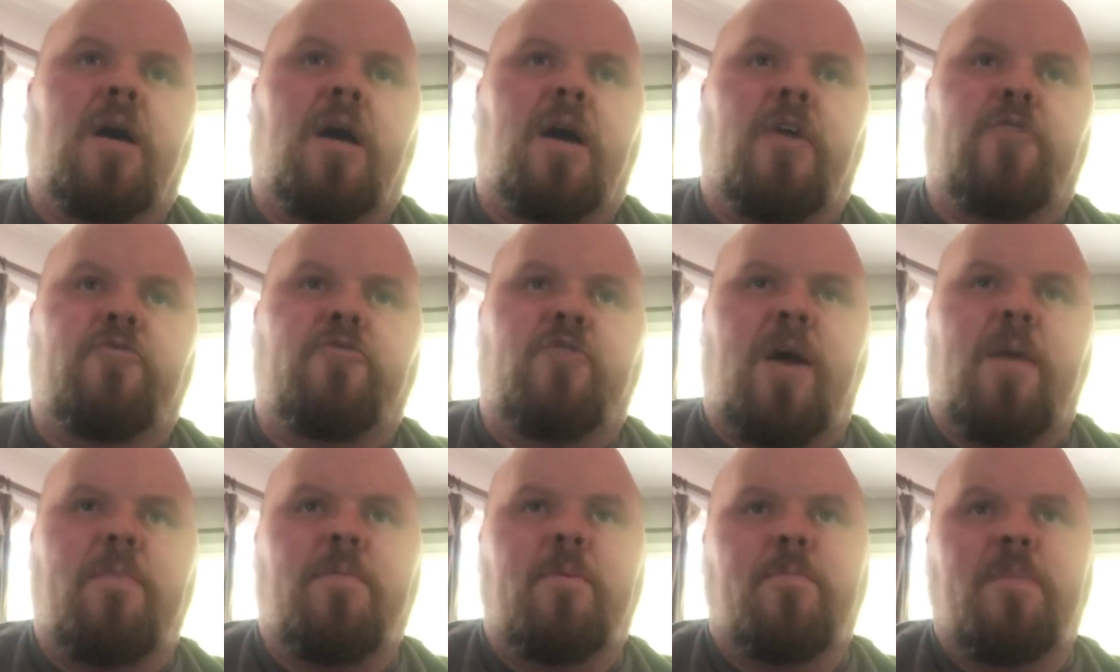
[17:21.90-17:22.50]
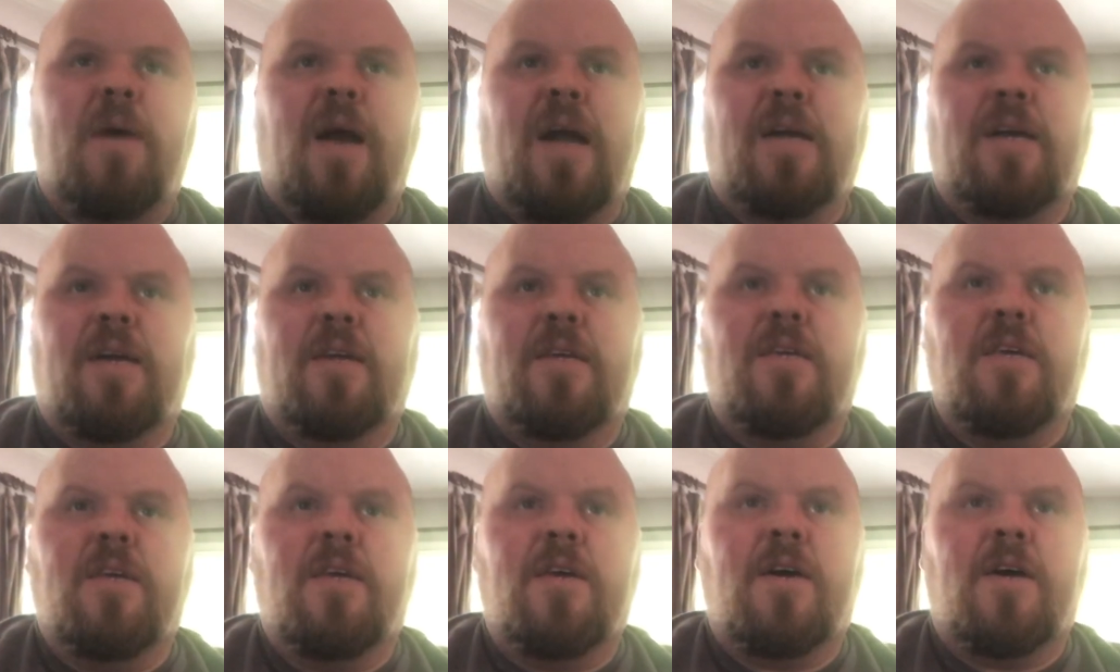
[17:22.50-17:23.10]
dropping back
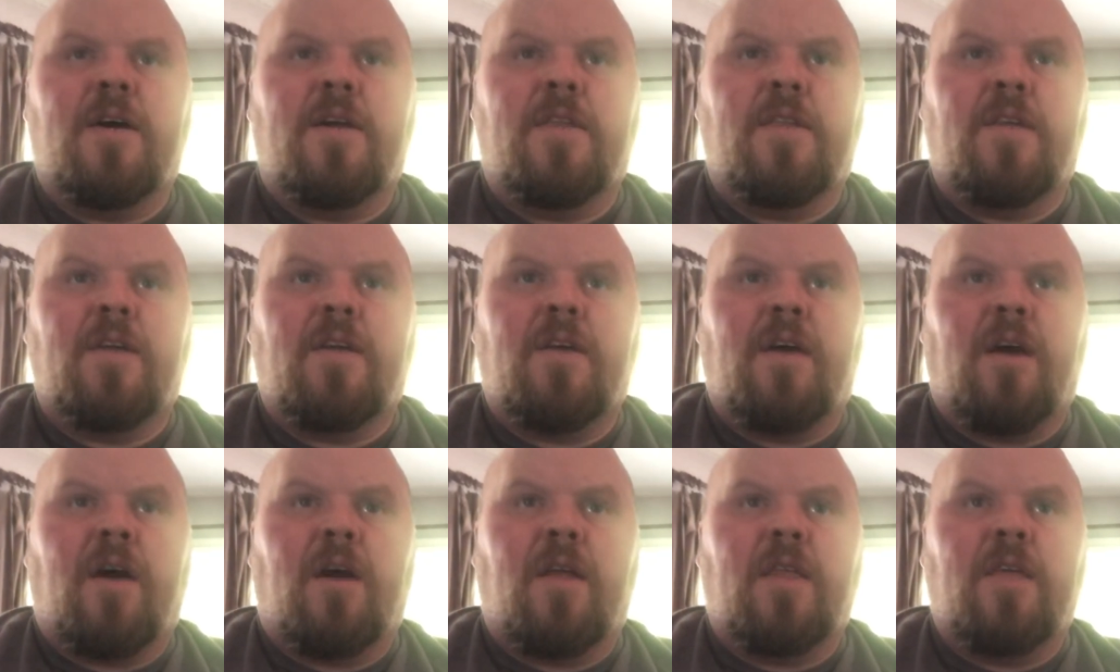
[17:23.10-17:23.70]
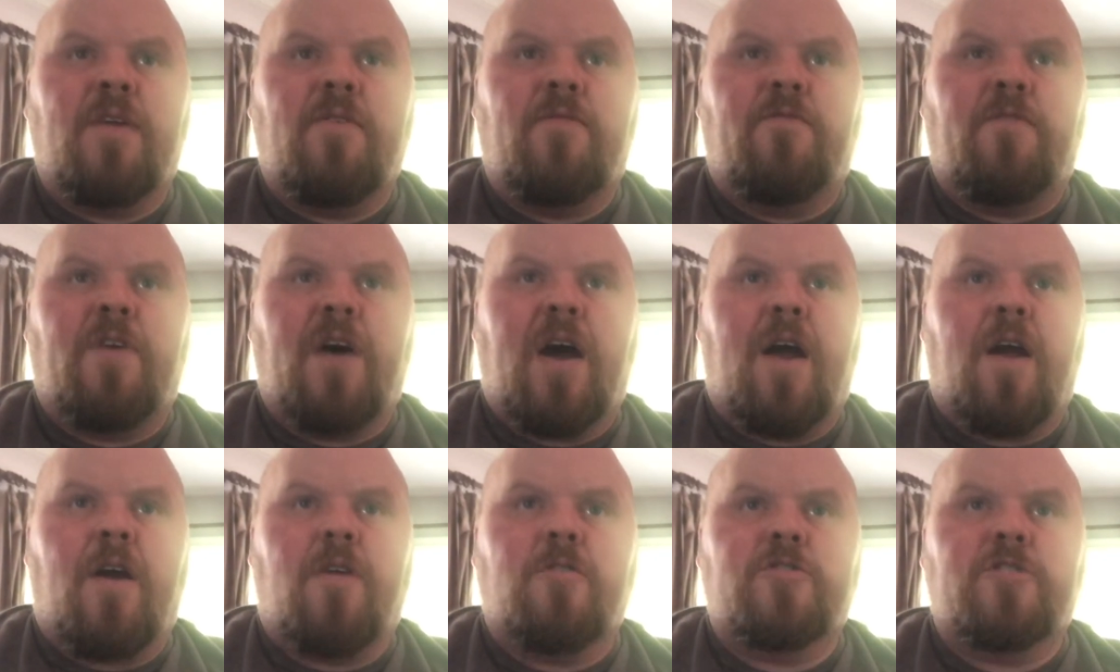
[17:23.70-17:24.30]
again. He
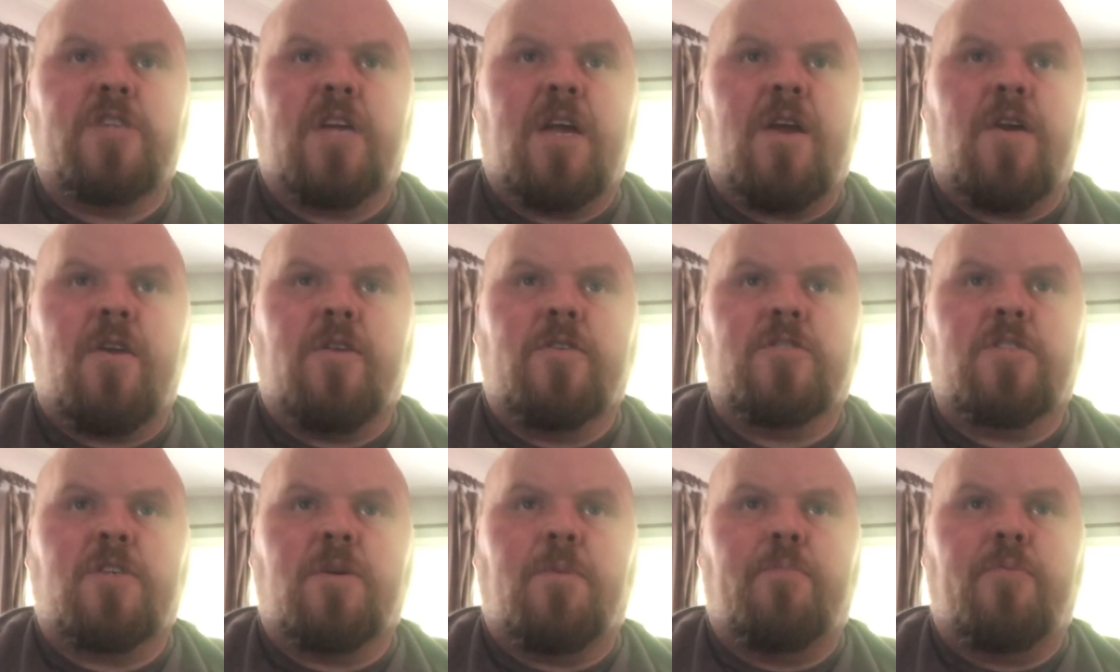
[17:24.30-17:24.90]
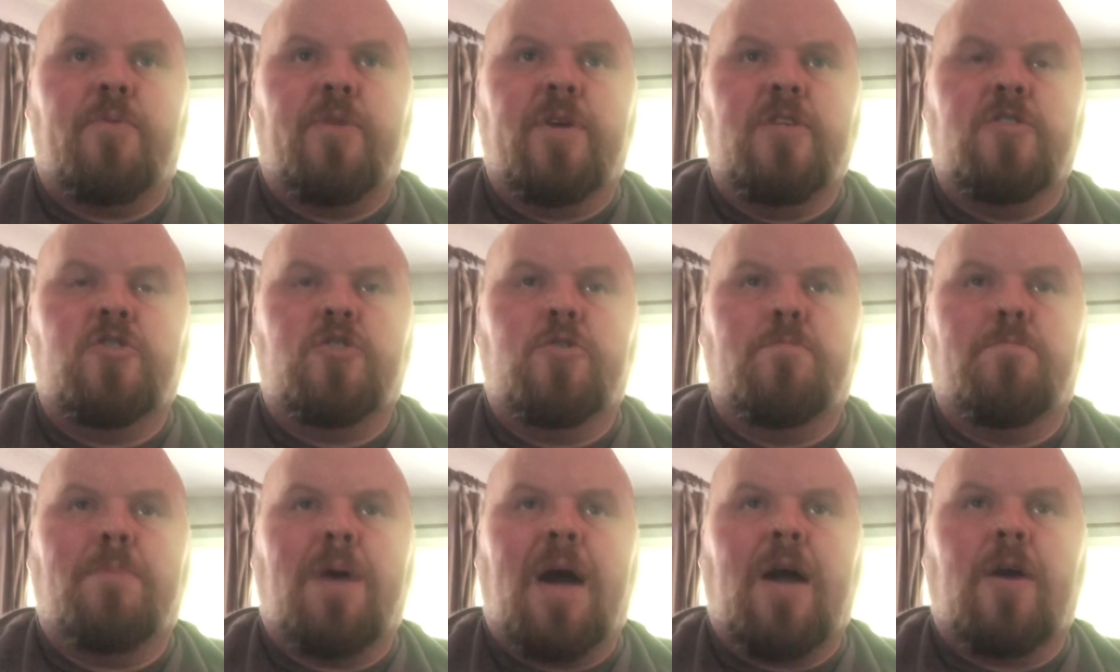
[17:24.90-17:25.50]
fires there, and it's complete
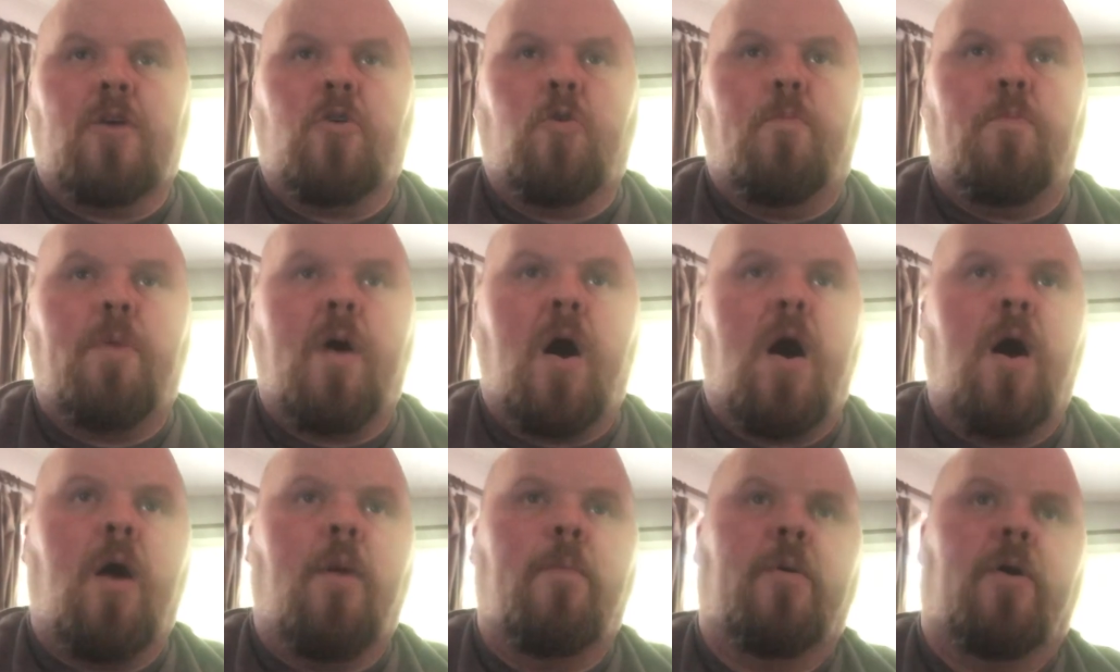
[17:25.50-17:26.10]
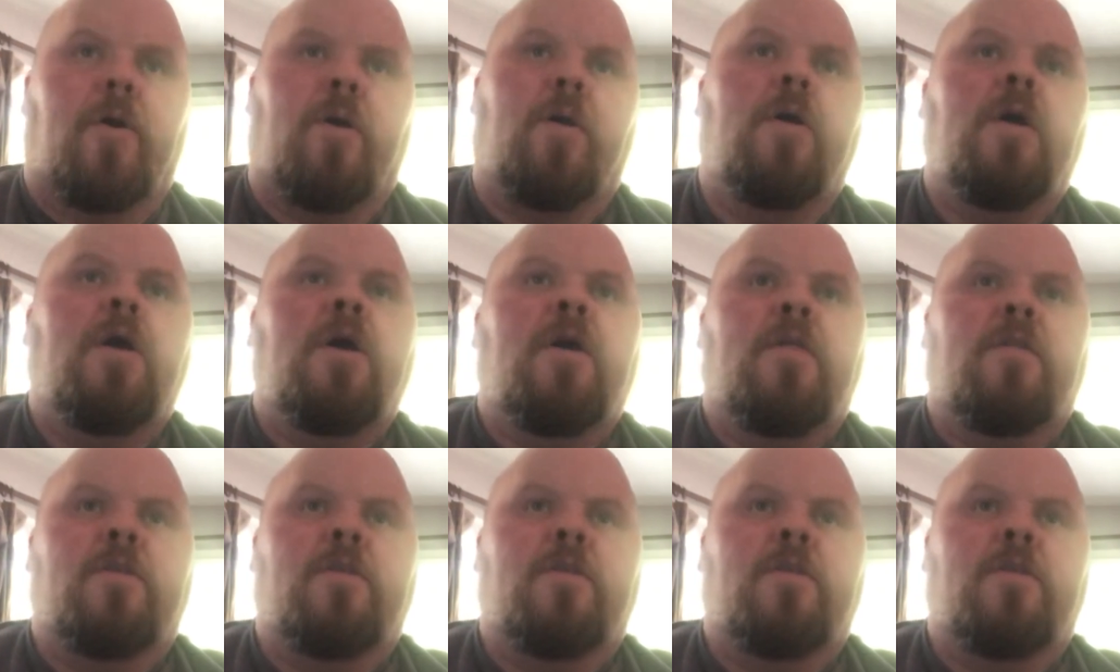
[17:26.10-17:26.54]
to Michael Palmer,